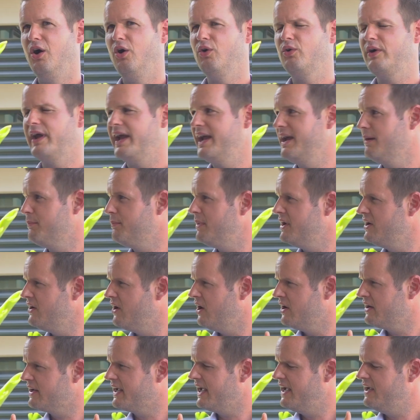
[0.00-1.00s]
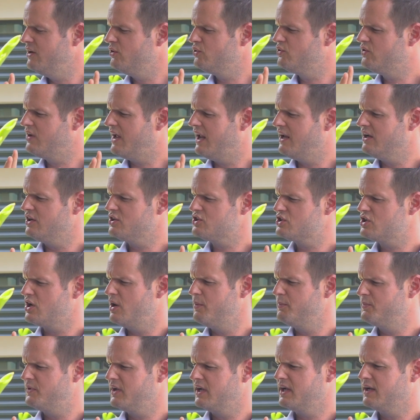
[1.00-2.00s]
Okay, and Bernard, can you tell us
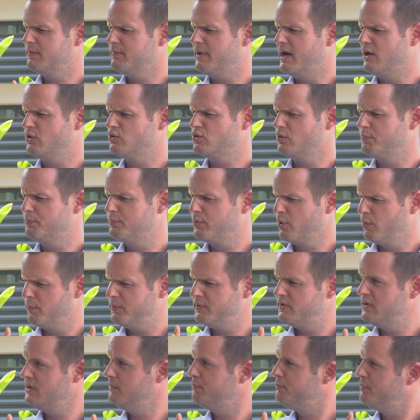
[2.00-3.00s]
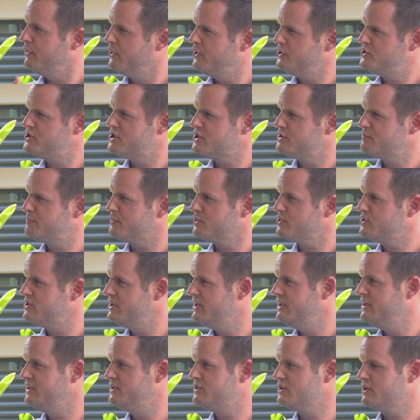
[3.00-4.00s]
something about the property purchase
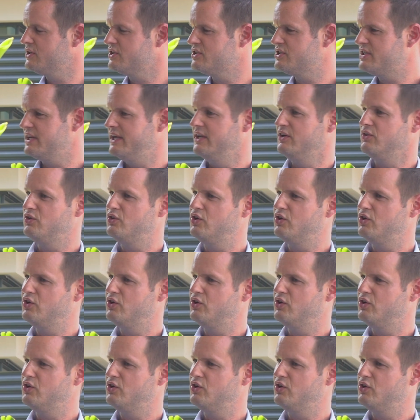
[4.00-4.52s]
procedures in